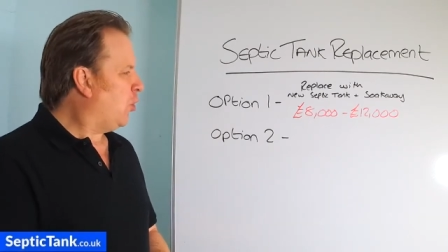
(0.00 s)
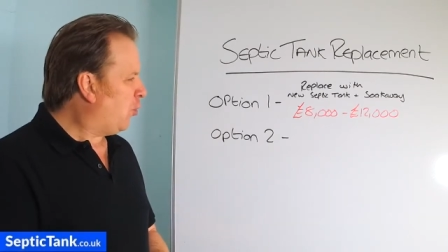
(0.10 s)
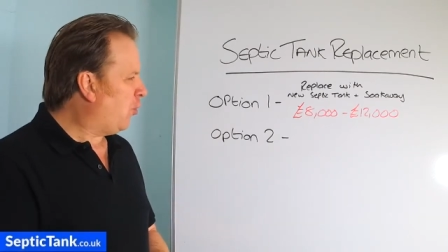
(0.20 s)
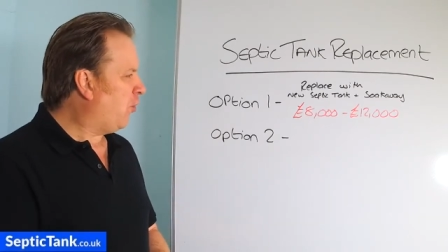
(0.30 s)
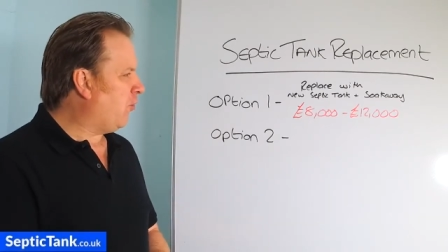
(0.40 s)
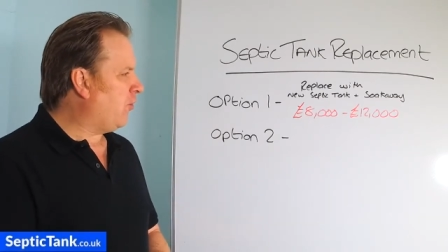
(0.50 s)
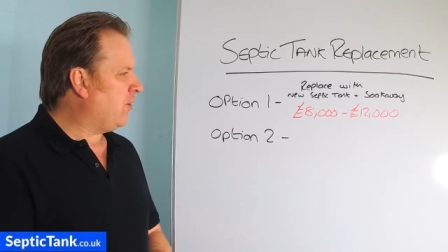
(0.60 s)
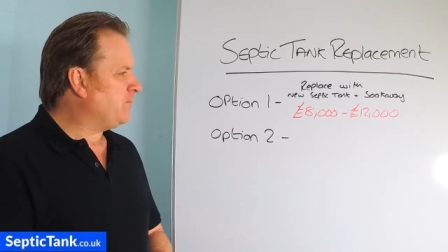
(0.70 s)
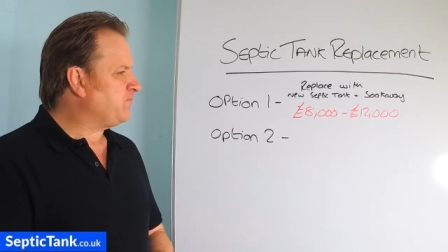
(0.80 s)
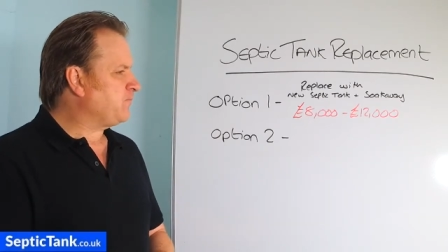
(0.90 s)
or
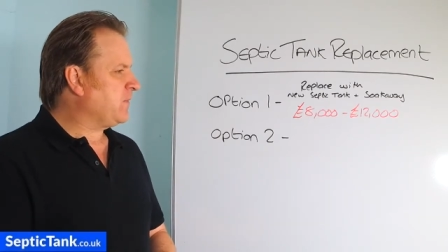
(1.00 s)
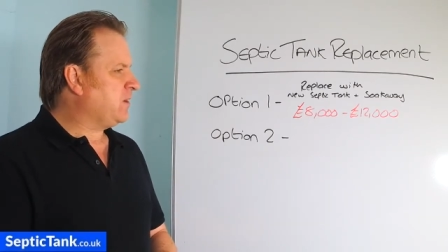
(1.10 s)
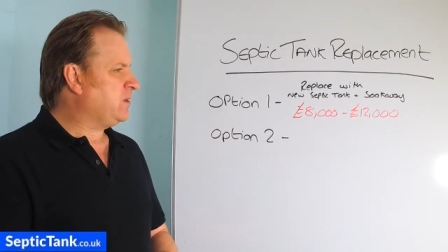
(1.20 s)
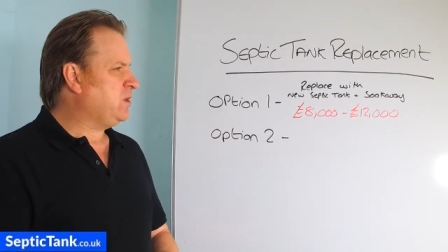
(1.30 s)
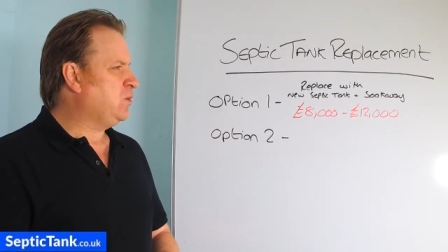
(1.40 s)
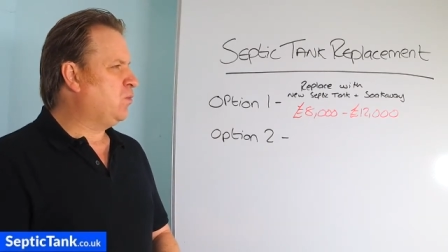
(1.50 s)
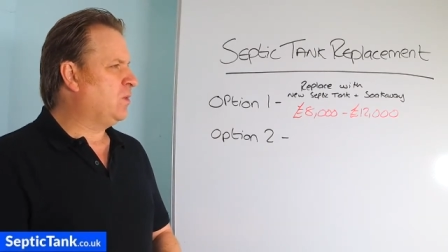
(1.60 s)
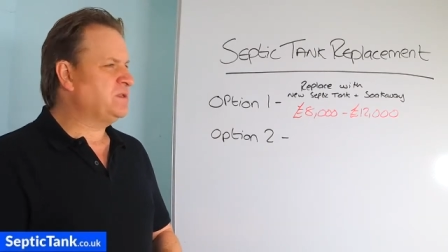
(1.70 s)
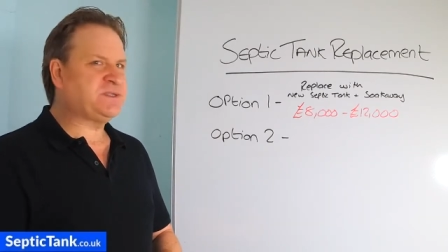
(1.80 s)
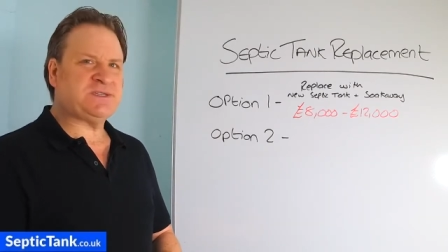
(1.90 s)
you
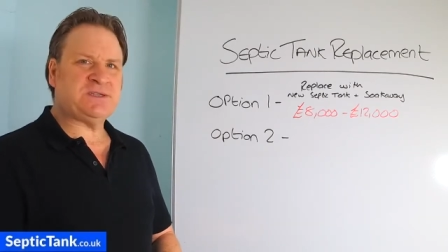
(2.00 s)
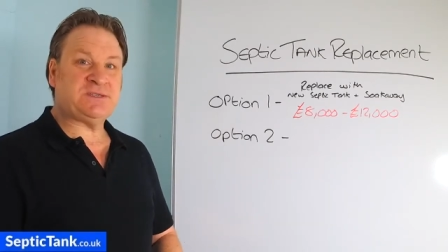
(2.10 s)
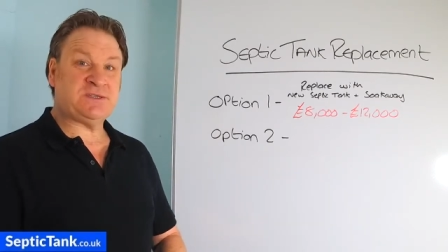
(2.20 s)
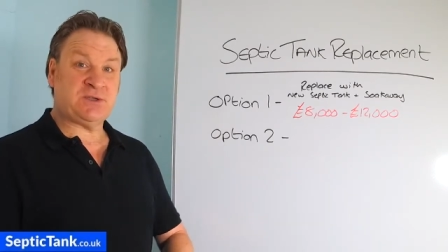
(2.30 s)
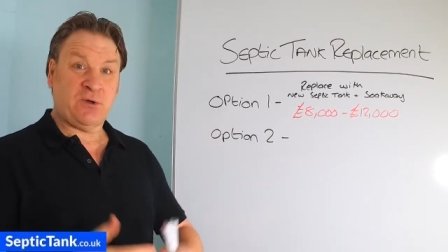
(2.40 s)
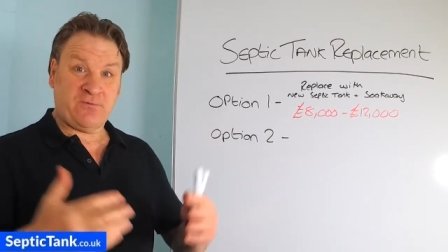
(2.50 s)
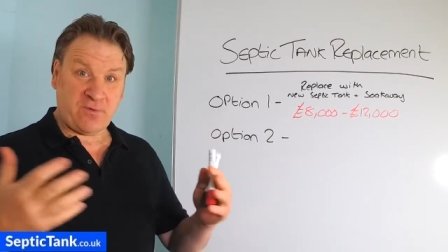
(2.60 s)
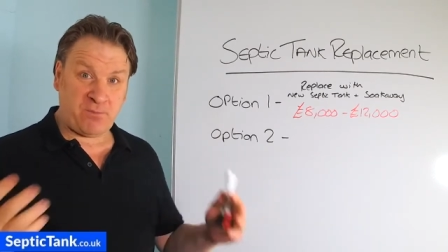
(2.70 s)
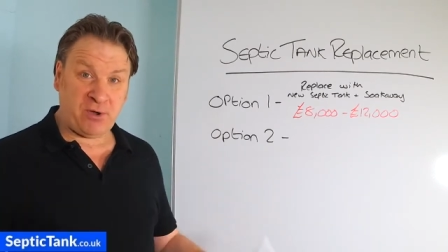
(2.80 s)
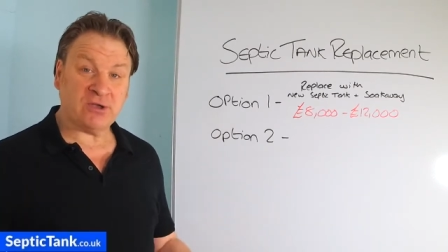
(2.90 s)
wanted to go for
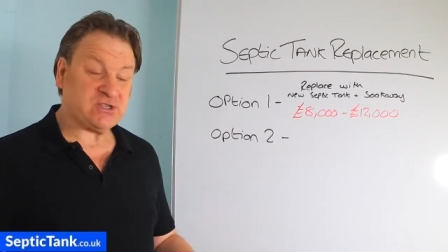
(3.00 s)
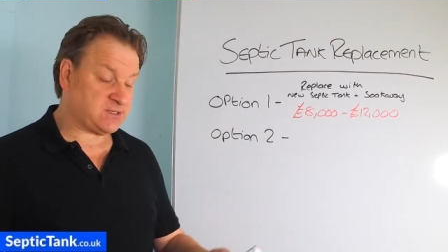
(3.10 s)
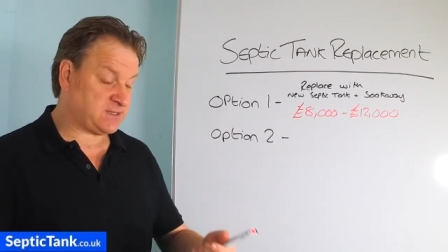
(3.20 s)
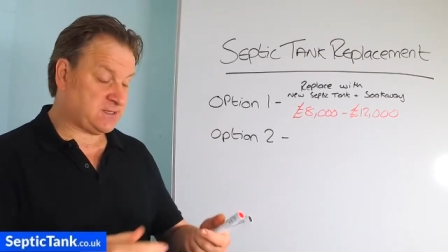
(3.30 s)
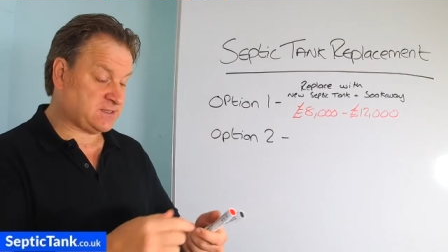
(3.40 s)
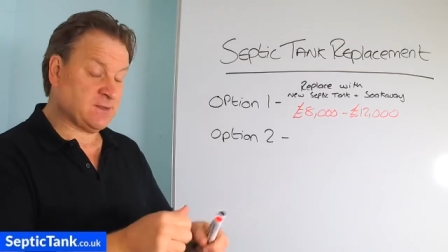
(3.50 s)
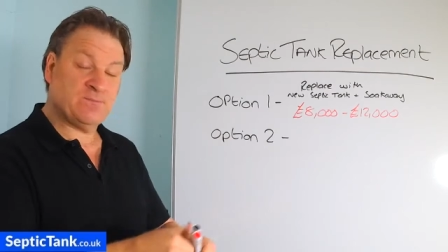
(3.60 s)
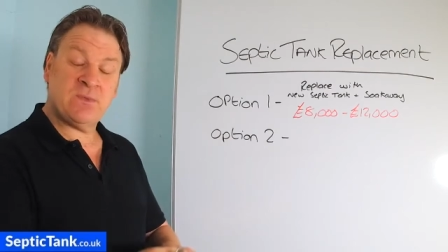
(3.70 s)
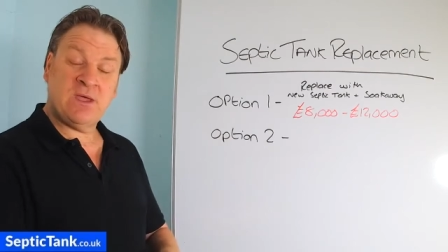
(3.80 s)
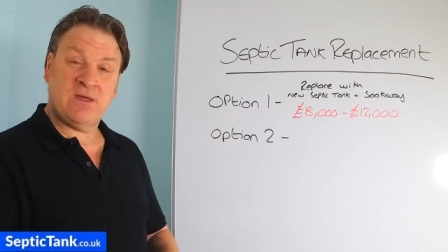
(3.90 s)
a posher
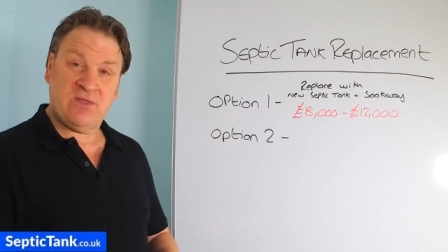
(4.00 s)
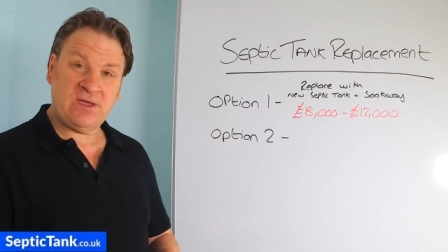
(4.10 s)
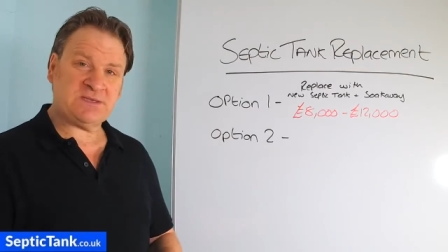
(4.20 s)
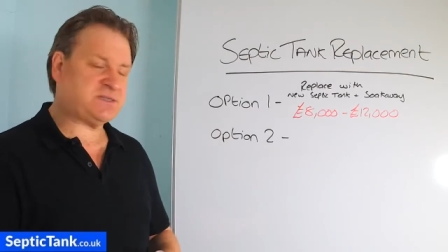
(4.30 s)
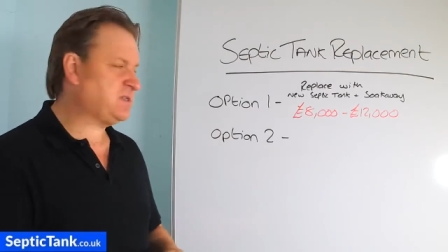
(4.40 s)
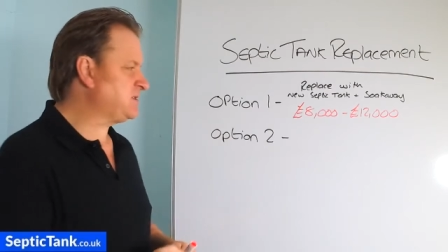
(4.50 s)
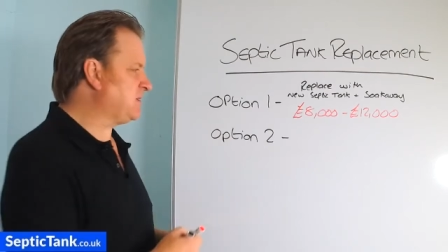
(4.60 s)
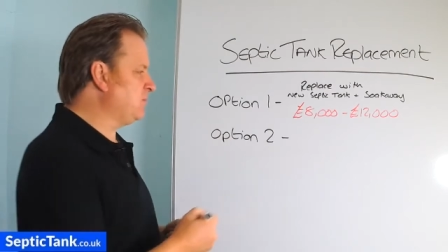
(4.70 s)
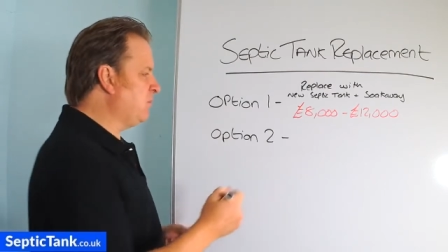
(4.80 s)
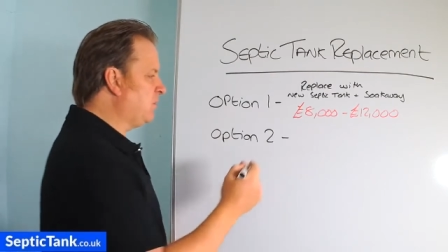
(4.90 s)
system, that
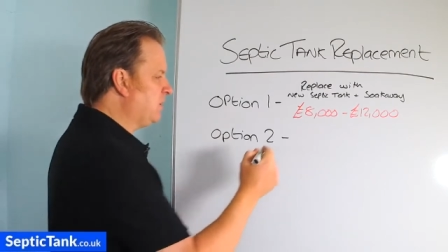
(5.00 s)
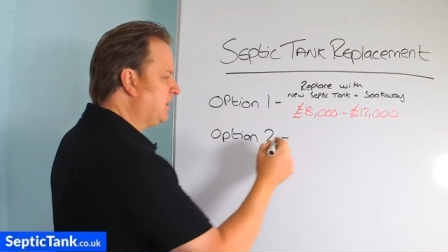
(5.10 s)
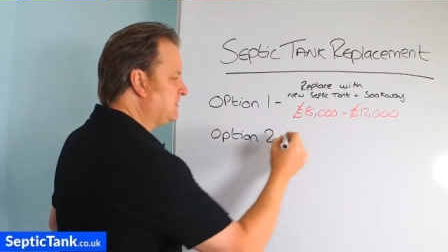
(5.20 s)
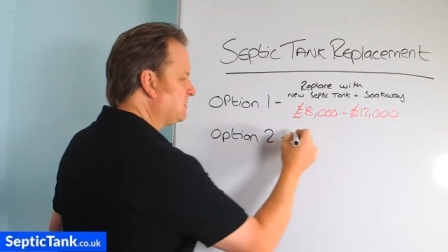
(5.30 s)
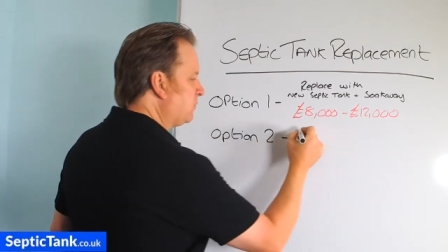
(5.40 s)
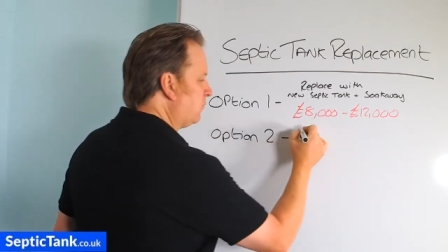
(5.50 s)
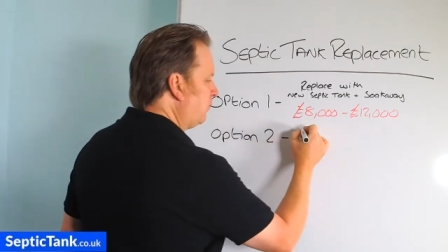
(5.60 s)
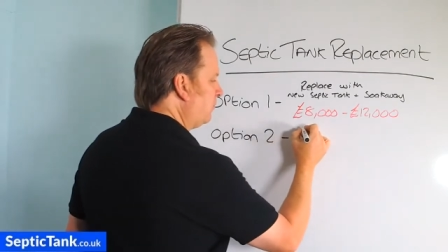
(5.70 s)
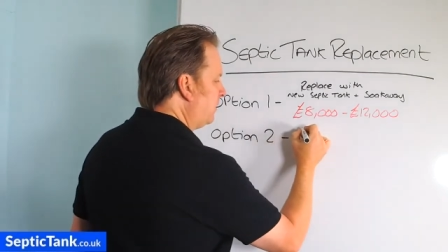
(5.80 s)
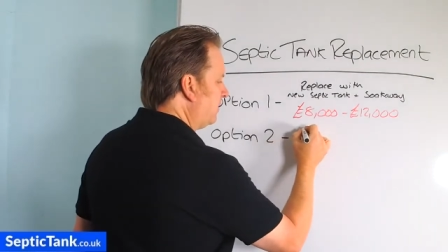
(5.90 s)
system is called